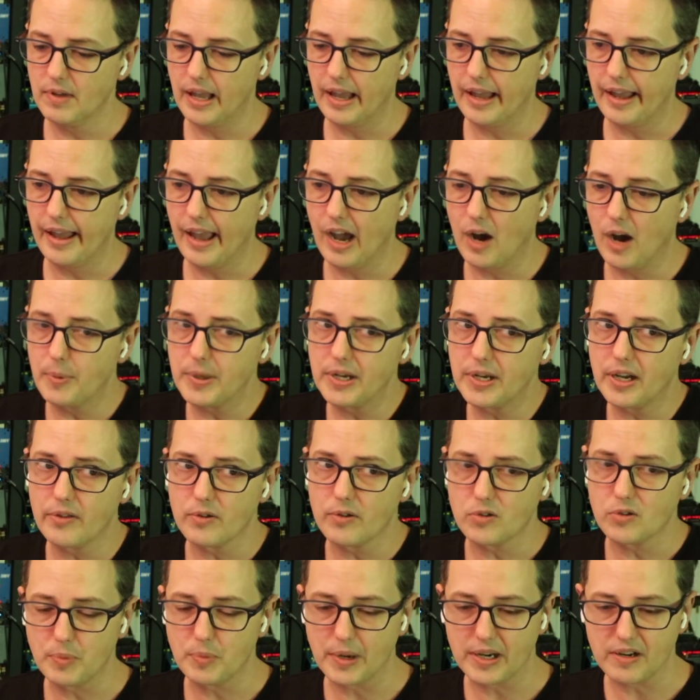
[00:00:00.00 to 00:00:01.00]
helping
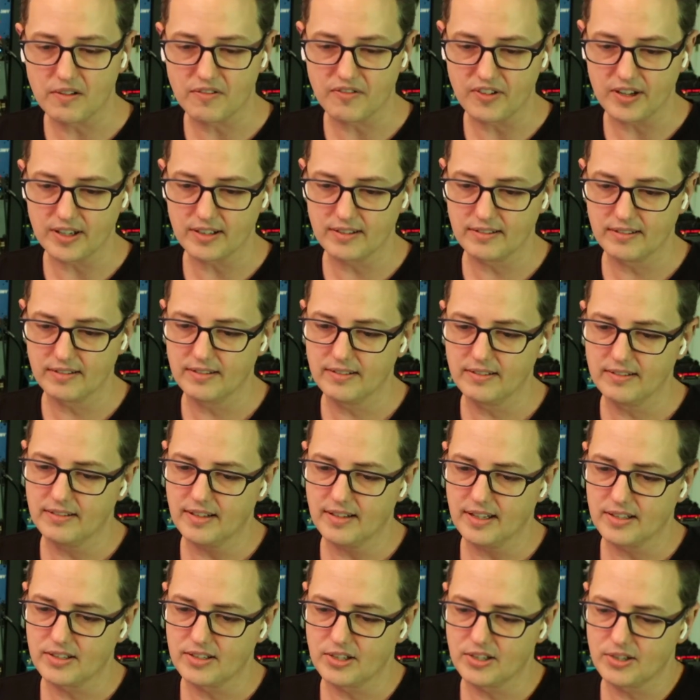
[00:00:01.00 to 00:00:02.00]
others benefit.
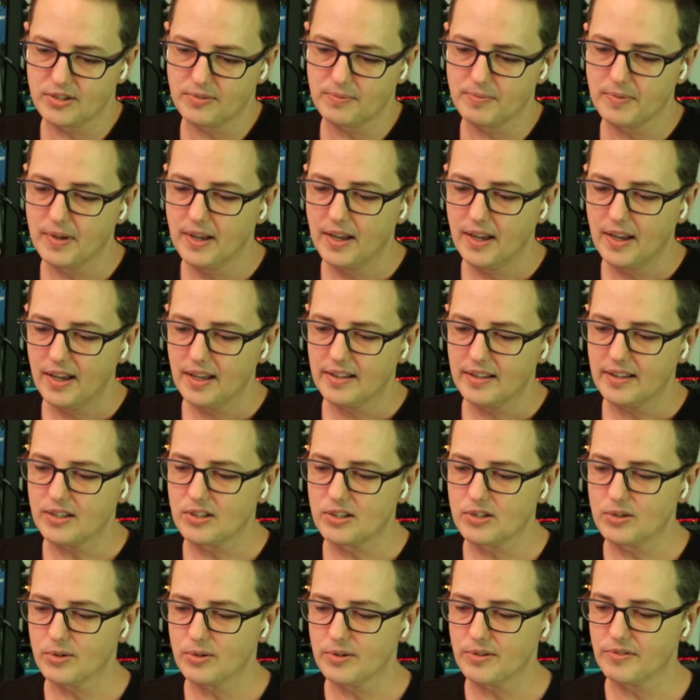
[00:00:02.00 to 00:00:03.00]
That's
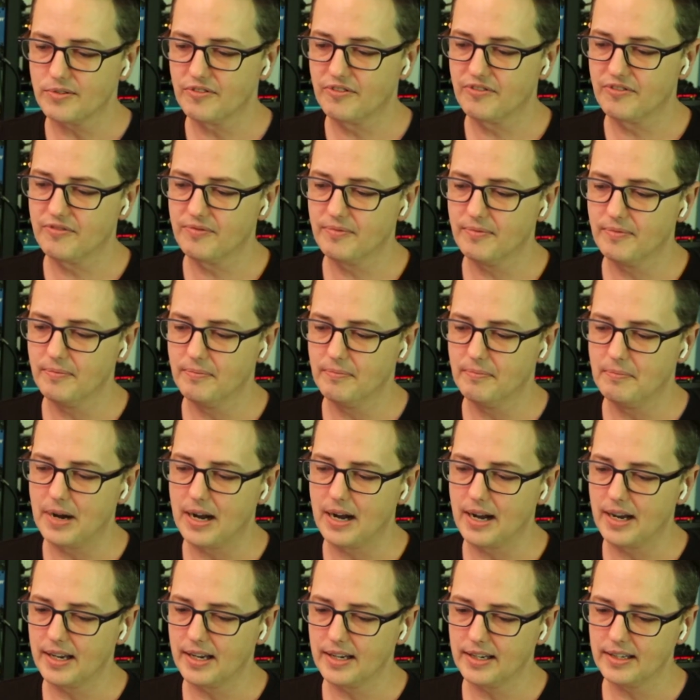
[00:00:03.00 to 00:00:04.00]
sort of
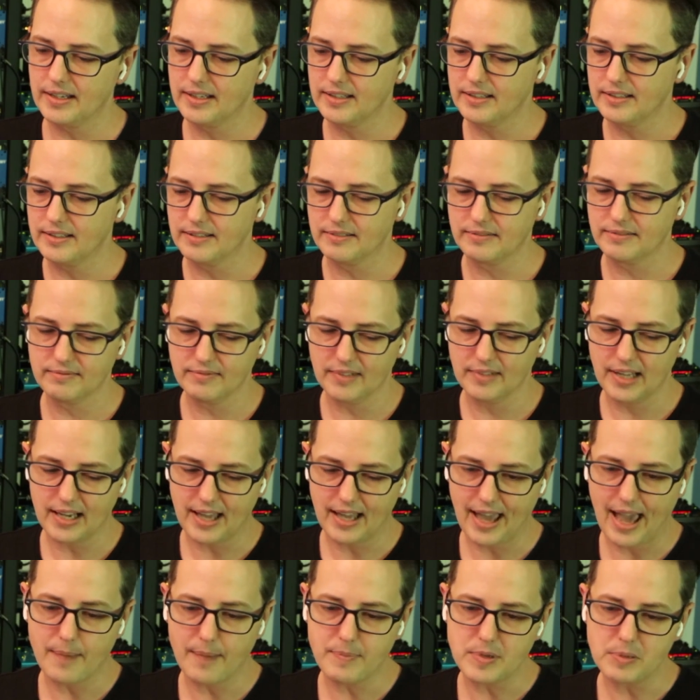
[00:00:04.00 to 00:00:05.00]
my like
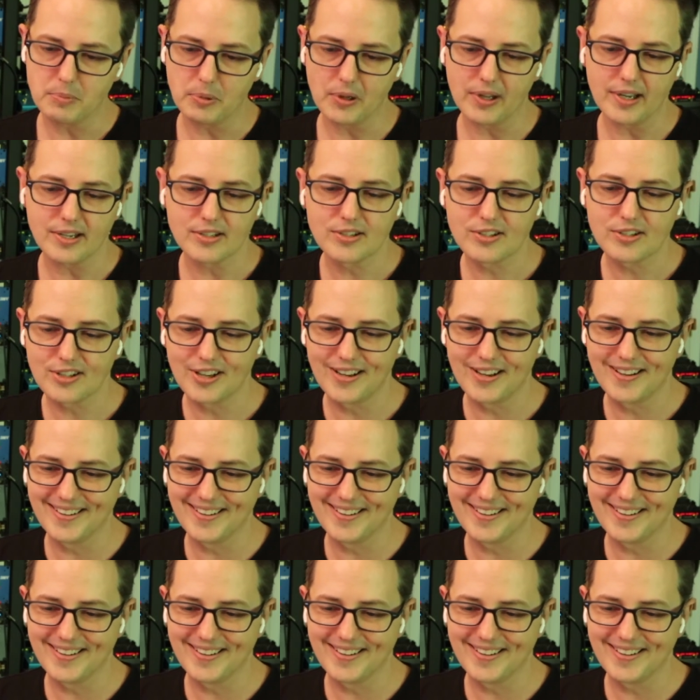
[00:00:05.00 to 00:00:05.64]
happy place.